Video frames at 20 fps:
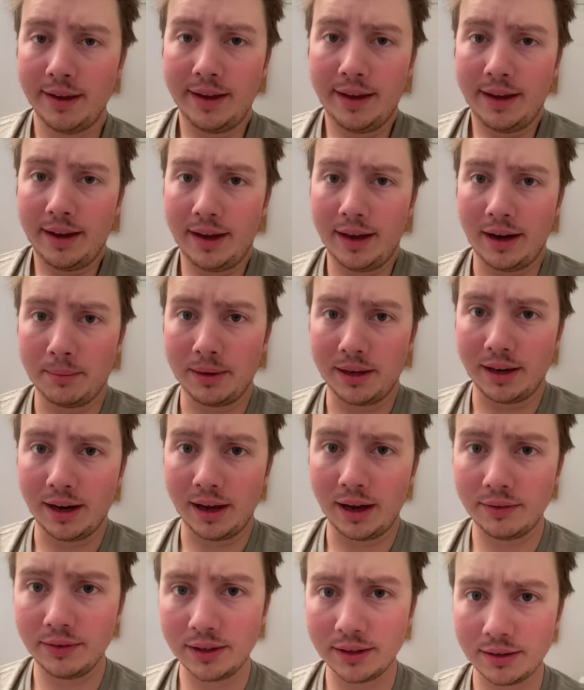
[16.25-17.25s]
And I
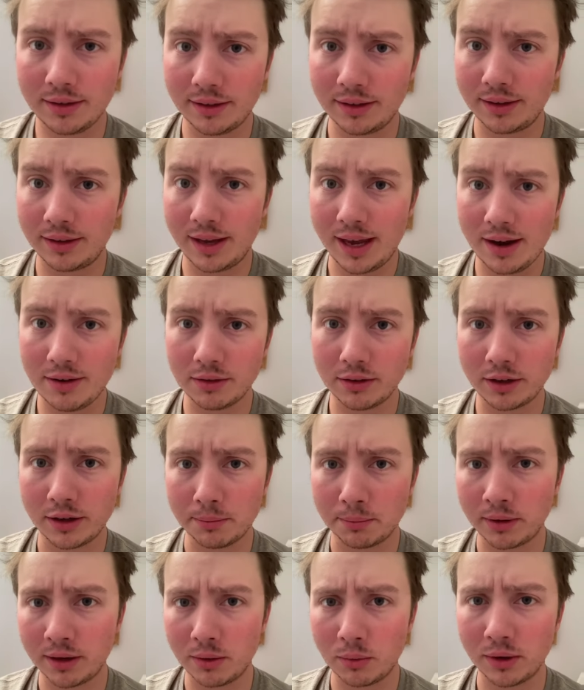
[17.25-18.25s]
mean, obviously you can't really
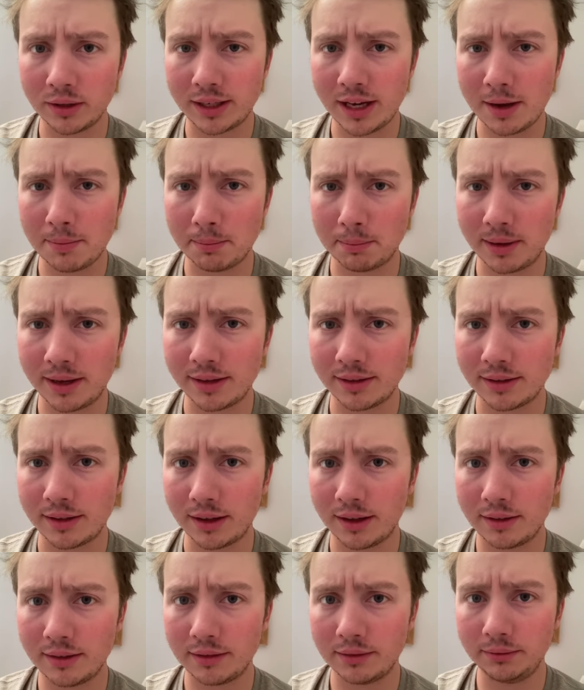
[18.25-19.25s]
complain what Tampa Bay's
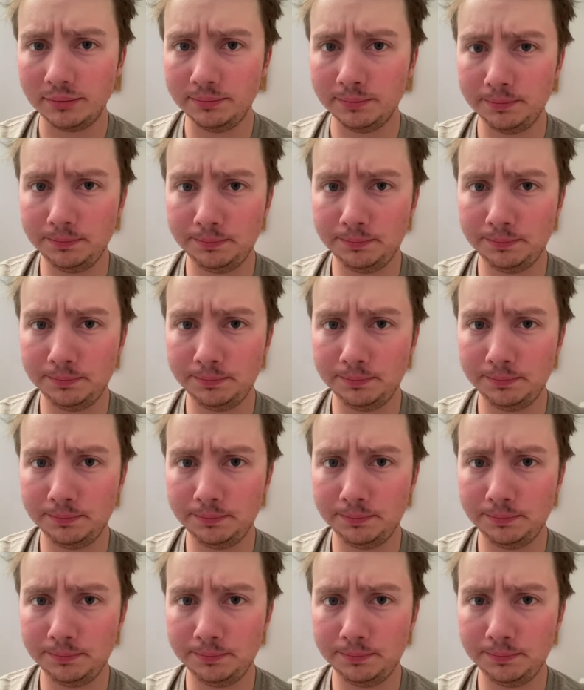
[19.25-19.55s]
done.